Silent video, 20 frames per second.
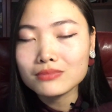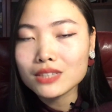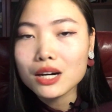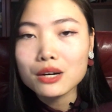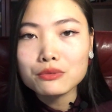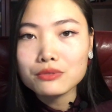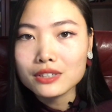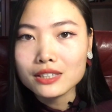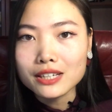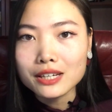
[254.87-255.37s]

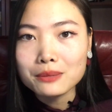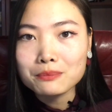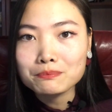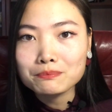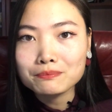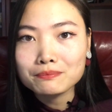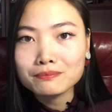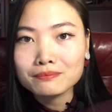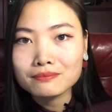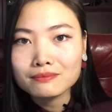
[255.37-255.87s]
Not really.
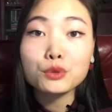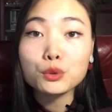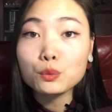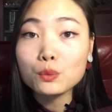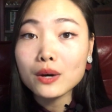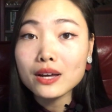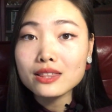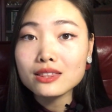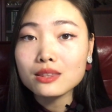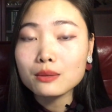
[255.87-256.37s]
For
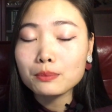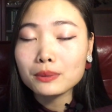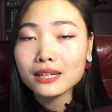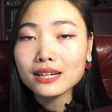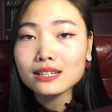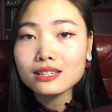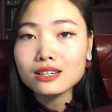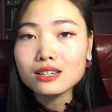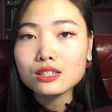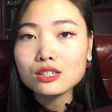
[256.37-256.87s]
one, the
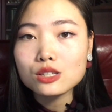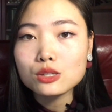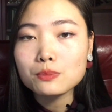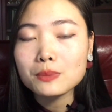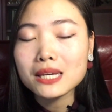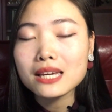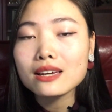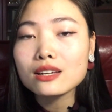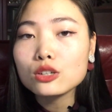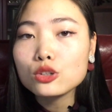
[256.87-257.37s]
plane needs to be